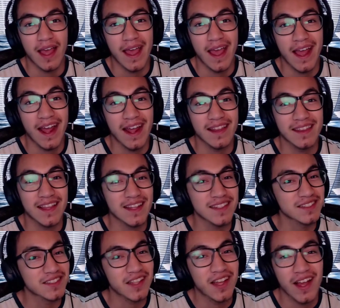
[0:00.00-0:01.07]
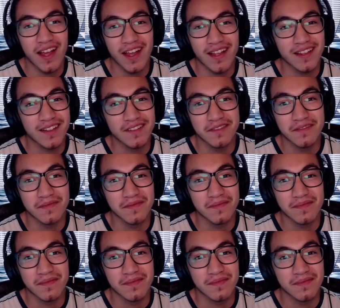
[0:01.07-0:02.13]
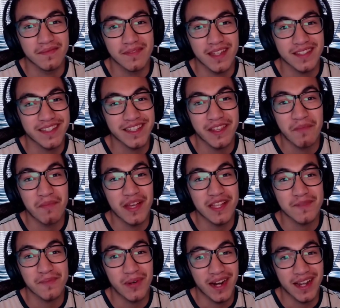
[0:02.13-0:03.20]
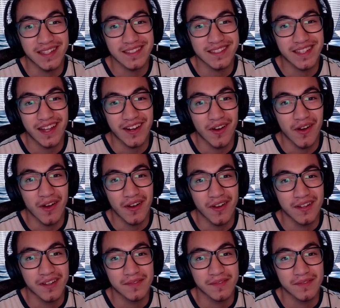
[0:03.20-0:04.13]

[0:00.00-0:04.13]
And that's not the best price at all.